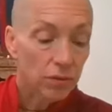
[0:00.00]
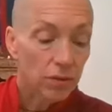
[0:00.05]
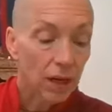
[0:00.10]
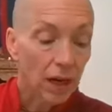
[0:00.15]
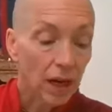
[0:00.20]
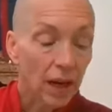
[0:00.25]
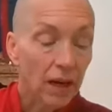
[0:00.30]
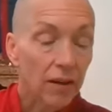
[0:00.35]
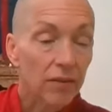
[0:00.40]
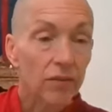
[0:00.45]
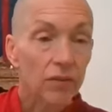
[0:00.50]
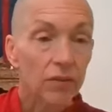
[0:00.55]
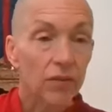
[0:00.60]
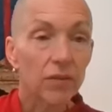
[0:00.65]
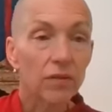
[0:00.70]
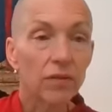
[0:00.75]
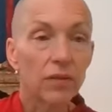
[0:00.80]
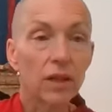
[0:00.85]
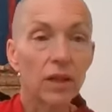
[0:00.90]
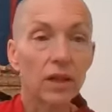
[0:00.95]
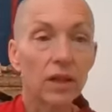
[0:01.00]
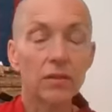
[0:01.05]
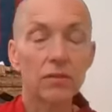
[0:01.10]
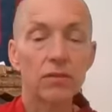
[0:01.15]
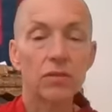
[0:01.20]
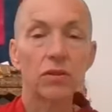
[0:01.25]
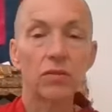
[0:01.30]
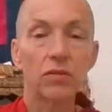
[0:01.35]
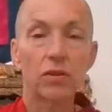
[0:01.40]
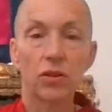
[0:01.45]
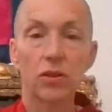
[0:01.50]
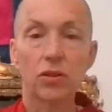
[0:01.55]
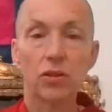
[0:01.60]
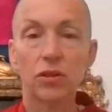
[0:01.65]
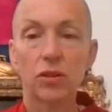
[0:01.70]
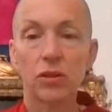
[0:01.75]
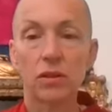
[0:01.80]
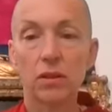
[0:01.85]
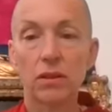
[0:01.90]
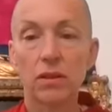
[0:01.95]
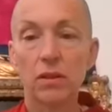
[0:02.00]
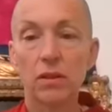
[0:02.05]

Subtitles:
have the feeling of devotion